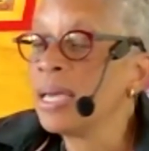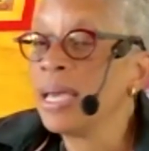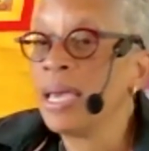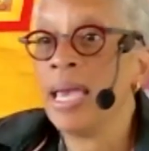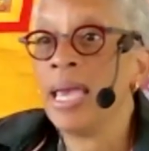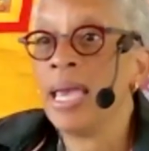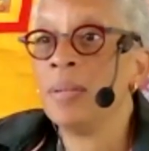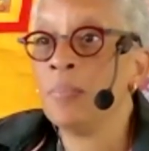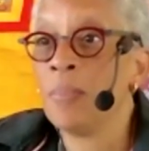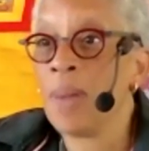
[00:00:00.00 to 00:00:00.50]

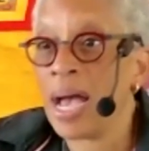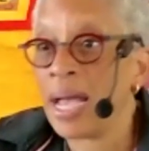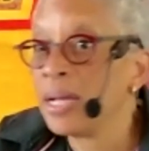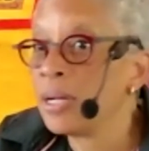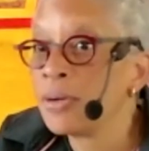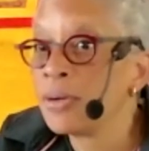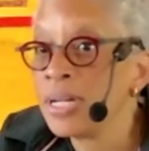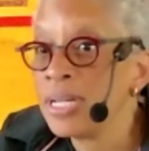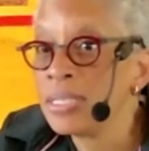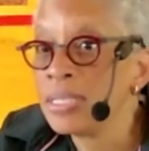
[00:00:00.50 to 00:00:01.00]
and
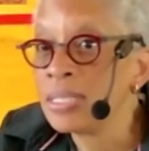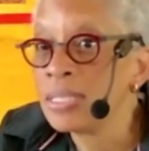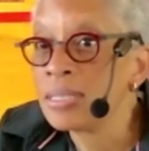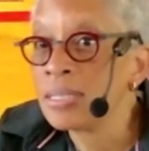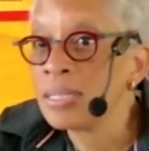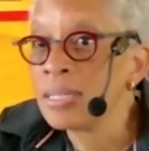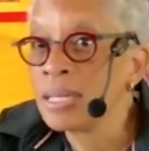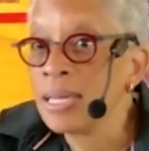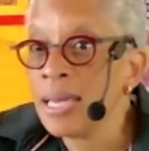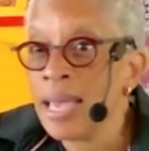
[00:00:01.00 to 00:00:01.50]
migrants
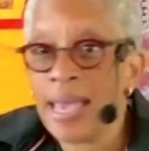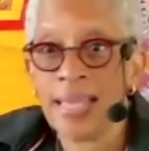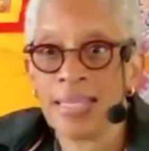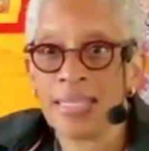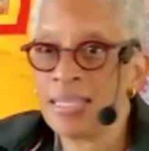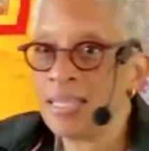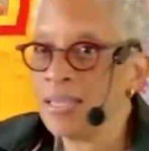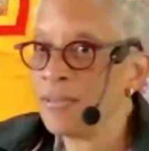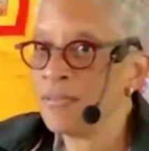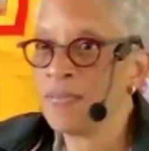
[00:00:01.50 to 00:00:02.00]

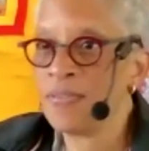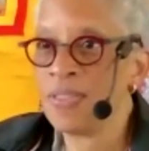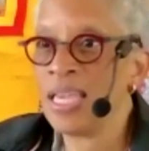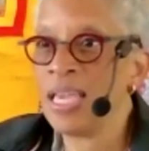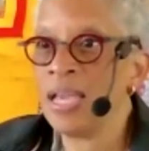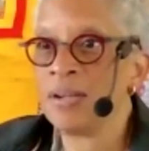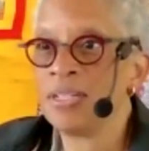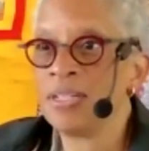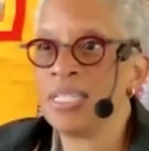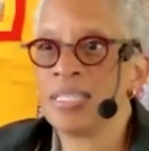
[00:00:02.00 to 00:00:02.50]
as if they
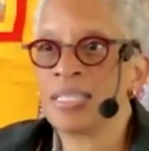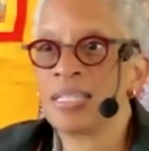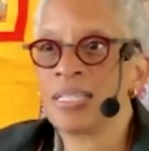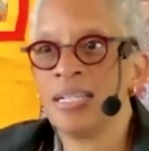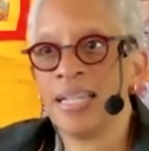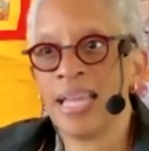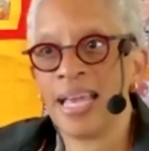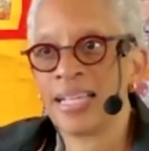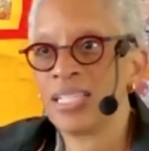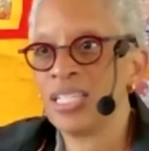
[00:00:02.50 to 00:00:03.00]
are
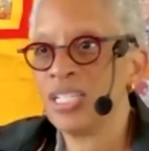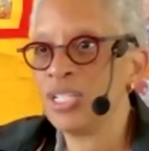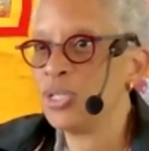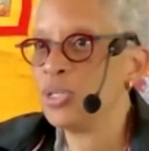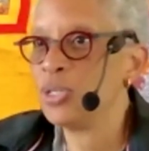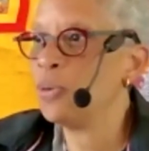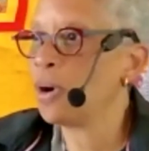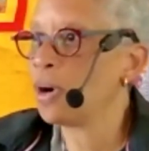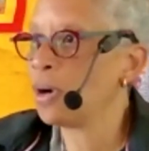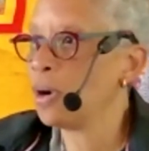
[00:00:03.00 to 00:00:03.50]
disconnected
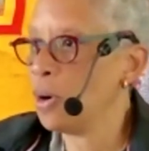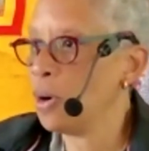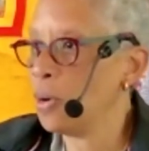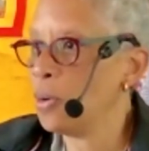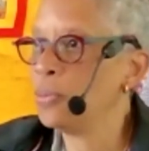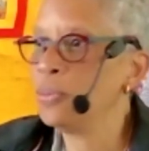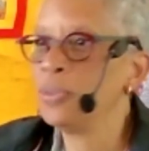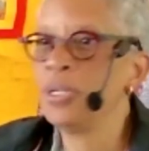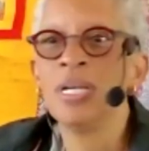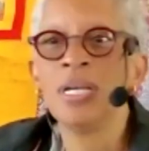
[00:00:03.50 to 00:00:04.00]
to our
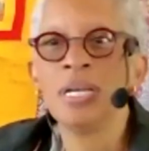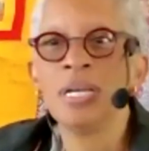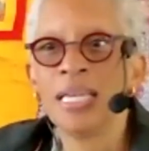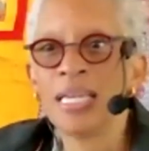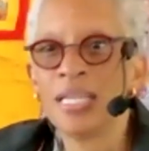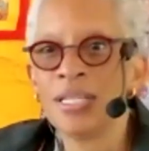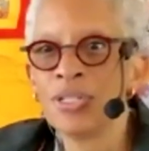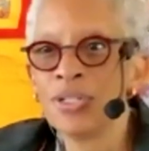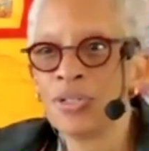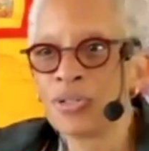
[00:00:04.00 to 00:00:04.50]
own
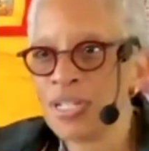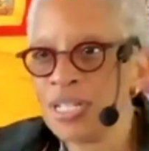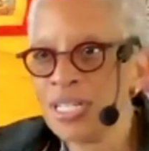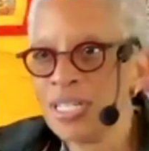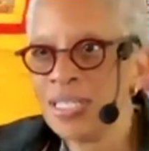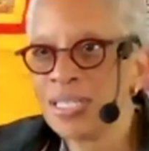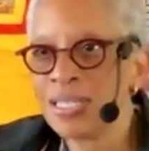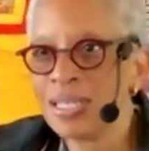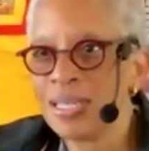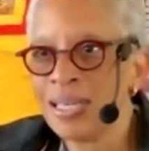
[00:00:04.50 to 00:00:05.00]

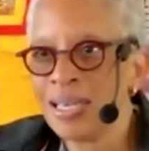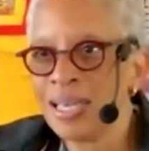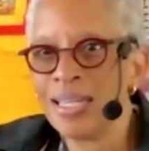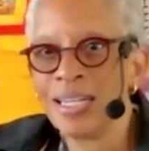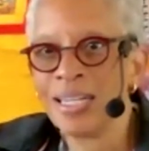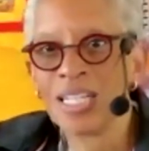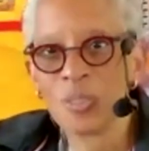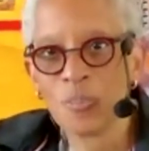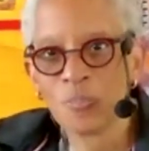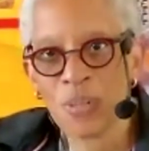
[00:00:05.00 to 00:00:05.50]
histories and
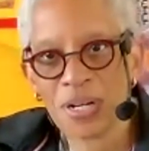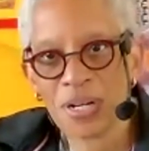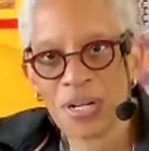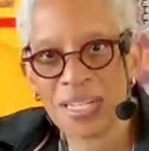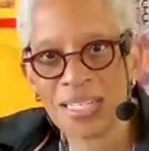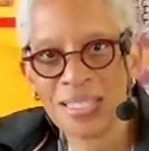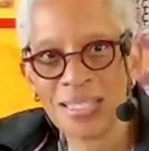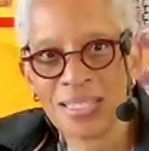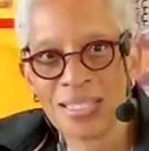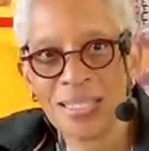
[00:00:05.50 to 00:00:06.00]

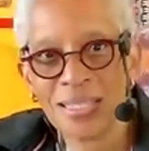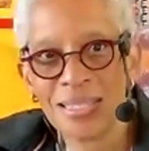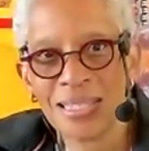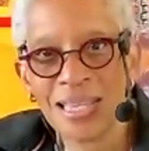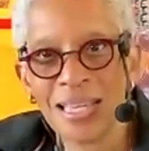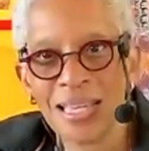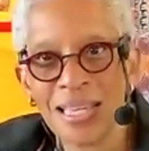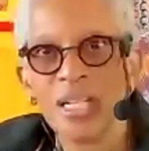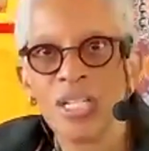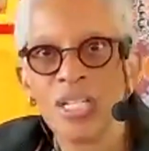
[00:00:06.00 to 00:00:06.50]
experiences
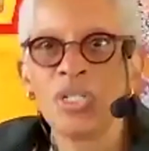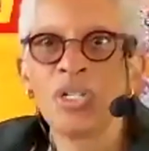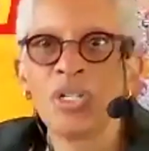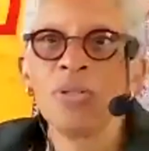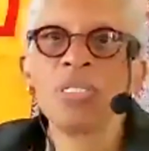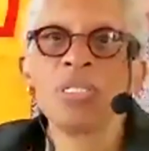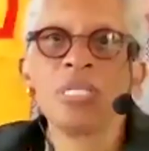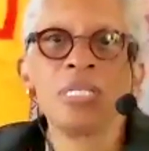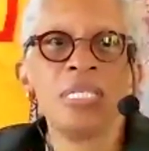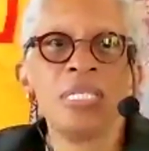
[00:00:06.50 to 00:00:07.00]

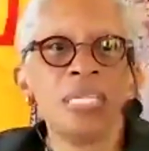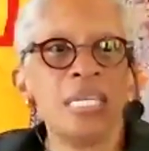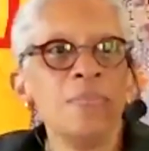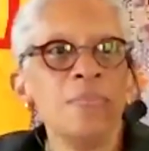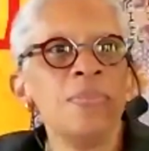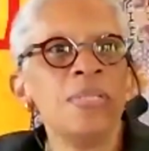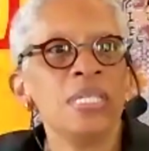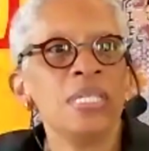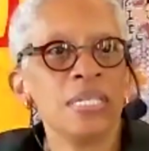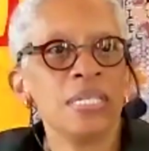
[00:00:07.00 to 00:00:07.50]
shows a
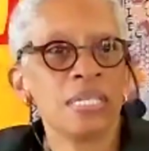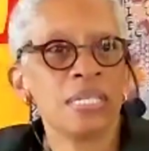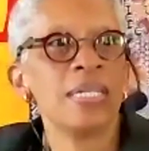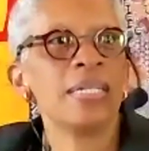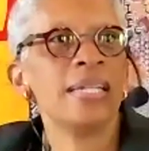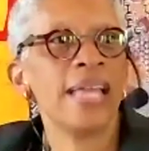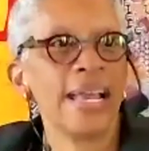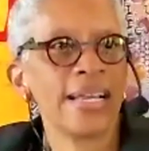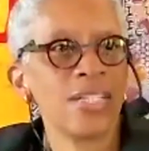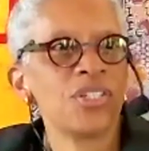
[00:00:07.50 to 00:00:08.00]
deep
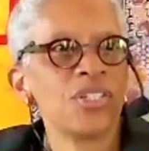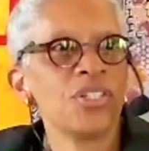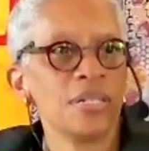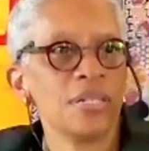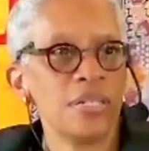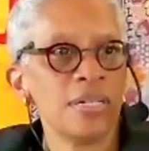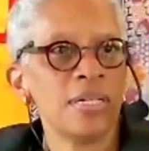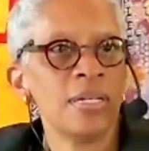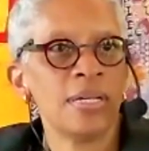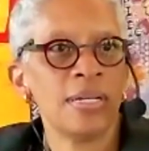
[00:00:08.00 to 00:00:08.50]
disconnection
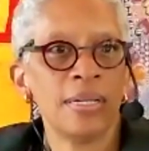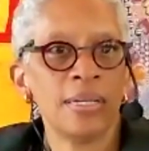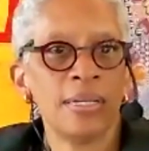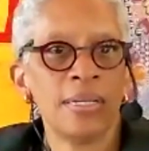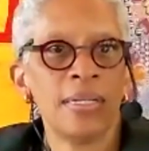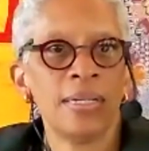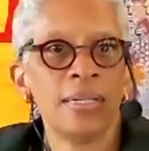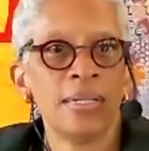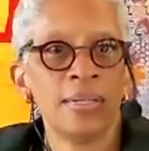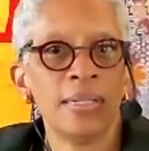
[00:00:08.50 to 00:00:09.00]

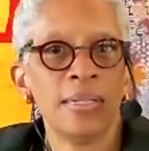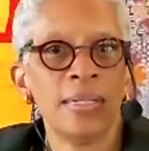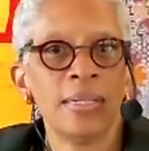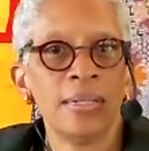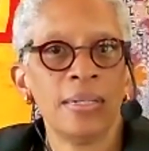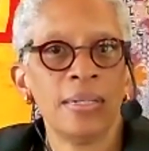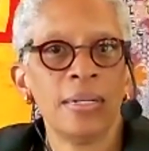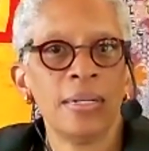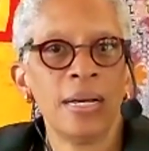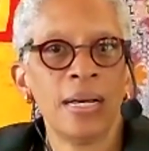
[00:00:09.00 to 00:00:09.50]

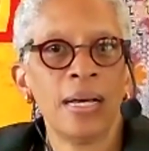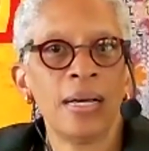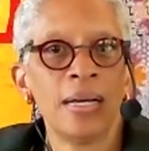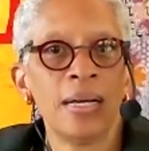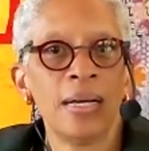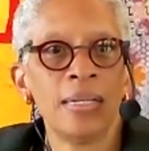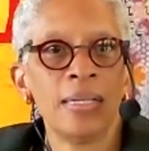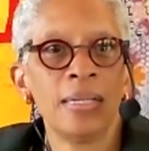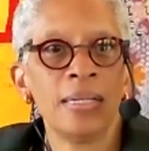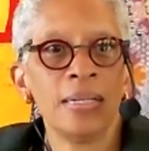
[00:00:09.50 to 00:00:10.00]

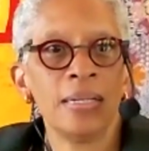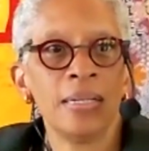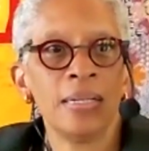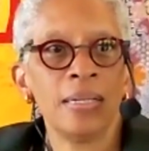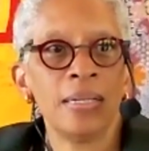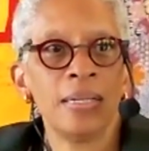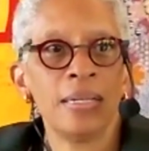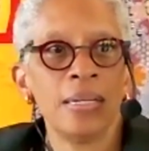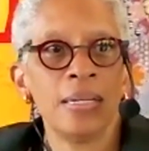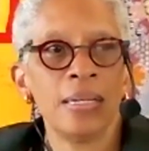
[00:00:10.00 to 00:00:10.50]
uh,
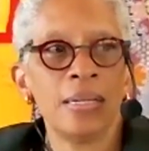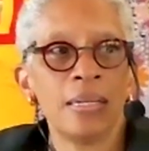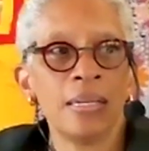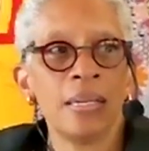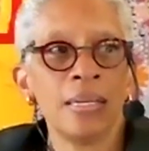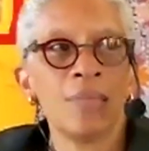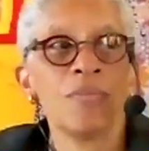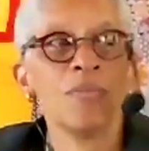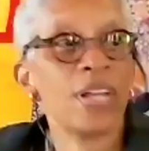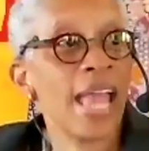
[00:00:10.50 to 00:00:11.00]

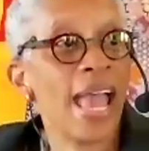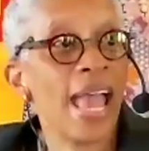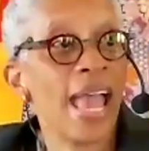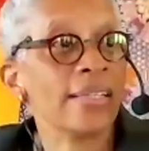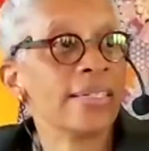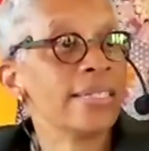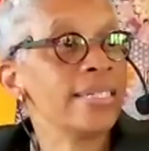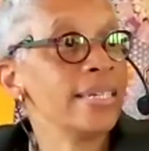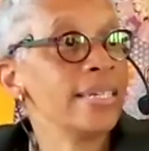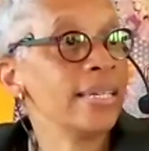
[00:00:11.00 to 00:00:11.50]
in
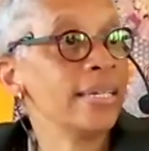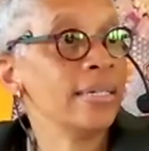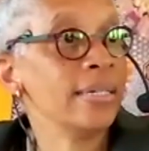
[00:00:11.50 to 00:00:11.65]
reality